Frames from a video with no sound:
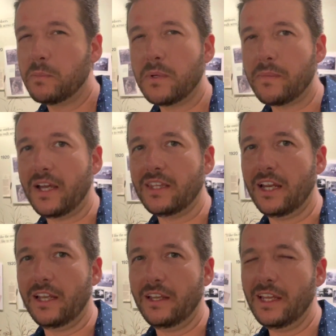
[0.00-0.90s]
in mind
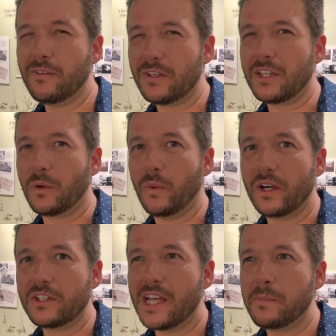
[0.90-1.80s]
that even in the
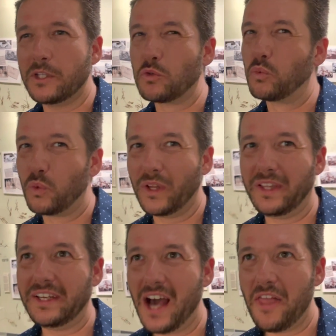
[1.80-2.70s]
wintertime, it's really
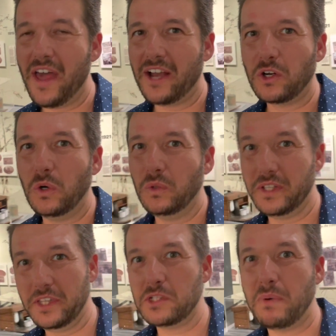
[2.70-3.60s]
not that cold
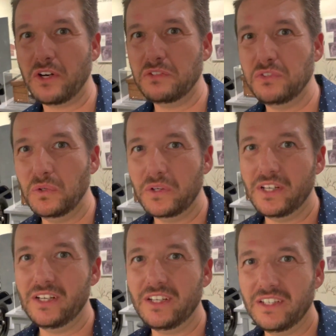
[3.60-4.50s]
in this part of Florida.